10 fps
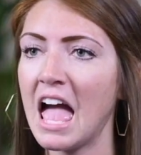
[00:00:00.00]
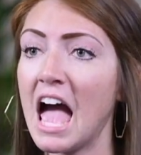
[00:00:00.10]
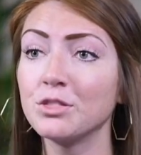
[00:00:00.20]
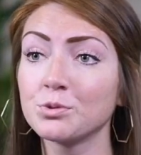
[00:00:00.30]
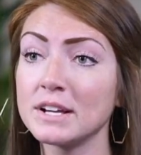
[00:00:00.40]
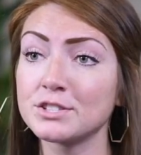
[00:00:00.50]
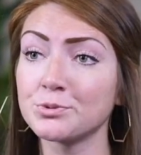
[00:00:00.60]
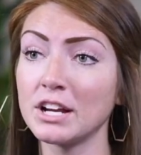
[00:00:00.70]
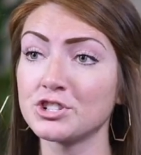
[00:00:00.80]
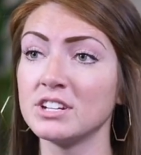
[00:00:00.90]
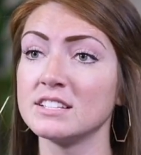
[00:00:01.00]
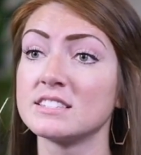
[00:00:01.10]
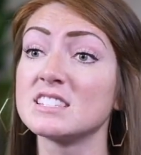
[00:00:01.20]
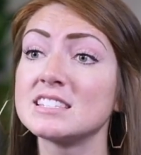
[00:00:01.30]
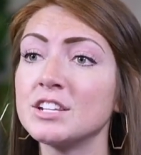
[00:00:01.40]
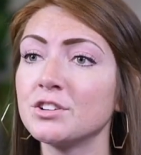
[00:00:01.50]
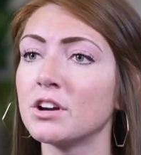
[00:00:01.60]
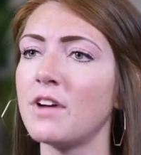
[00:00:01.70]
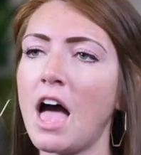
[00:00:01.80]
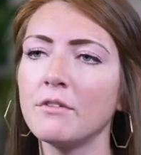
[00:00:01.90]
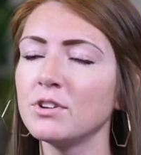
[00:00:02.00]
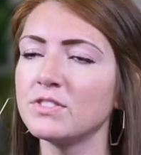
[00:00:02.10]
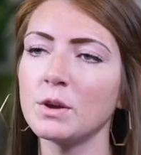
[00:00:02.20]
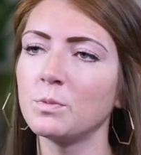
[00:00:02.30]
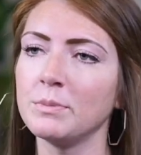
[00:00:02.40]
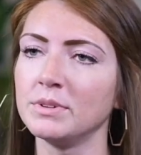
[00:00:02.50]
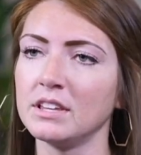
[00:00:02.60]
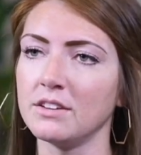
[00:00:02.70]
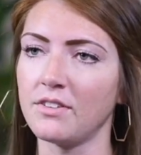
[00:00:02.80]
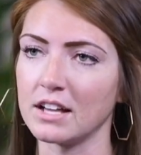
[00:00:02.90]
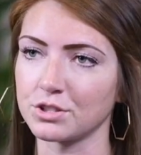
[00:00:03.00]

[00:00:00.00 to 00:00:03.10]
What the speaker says: and the resurrection is the center of everything we believe as